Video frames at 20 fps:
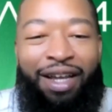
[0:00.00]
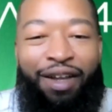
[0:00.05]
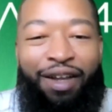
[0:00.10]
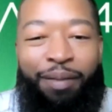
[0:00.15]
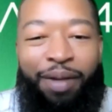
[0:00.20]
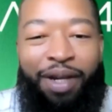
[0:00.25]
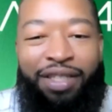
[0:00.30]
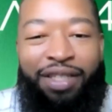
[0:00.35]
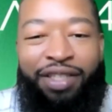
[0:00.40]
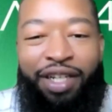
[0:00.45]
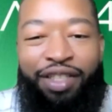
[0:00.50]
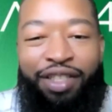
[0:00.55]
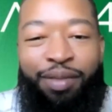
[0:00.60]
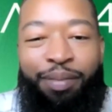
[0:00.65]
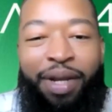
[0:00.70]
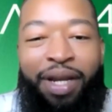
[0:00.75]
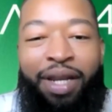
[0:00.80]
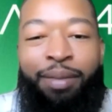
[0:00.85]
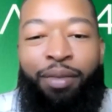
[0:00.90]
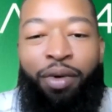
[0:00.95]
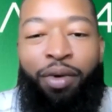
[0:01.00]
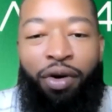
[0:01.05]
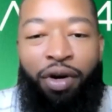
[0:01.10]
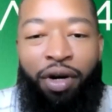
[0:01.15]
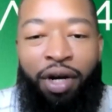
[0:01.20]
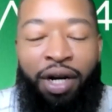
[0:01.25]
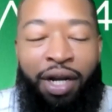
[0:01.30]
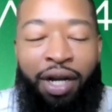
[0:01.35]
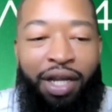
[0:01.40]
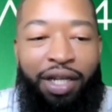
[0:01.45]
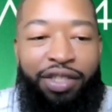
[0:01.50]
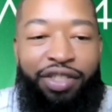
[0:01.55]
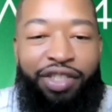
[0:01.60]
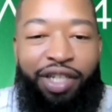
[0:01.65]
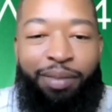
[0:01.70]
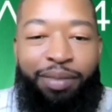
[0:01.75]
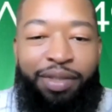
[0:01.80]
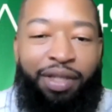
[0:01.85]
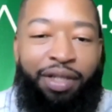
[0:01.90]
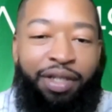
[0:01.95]
because there's many more
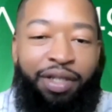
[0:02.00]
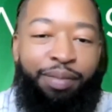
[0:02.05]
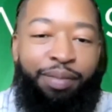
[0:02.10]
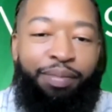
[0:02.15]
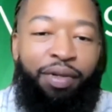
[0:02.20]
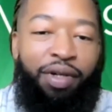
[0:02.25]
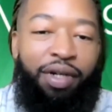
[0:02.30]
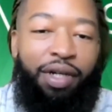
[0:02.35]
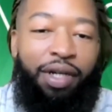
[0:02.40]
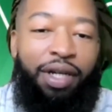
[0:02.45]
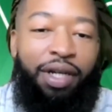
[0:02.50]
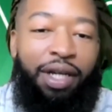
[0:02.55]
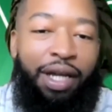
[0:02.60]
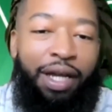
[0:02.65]
gems in this book